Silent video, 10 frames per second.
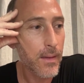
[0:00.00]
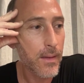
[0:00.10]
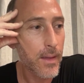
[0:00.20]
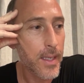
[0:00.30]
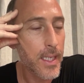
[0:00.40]

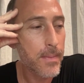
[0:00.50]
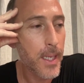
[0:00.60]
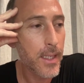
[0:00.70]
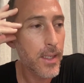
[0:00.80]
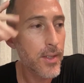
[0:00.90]
these
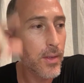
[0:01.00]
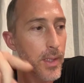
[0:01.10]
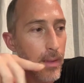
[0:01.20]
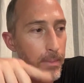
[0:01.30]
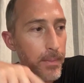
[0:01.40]
mandalas too,
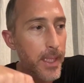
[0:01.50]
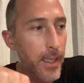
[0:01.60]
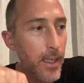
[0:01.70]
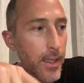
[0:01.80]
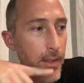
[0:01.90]

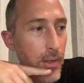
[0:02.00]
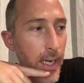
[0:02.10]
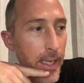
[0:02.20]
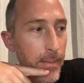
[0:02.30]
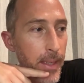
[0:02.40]
particularly the
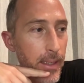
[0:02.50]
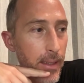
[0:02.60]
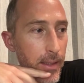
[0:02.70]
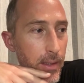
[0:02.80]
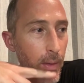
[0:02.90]
trident
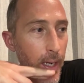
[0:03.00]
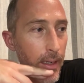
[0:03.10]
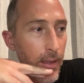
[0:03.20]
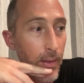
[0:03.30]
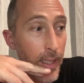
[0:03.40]
mandala, is quite
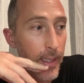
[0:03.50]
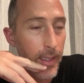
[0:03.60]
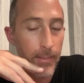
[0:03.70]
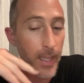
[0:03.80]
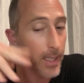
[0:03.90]
unique
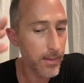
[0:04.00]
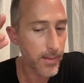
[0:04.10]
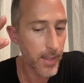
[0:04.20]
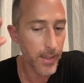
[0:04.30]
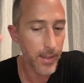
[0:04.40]
in my
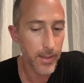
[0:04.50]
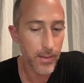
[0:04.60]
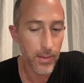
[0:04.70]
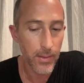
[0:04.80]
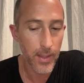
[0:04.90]
understanding
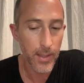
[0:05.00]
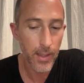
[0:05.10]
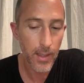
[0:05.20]
too, that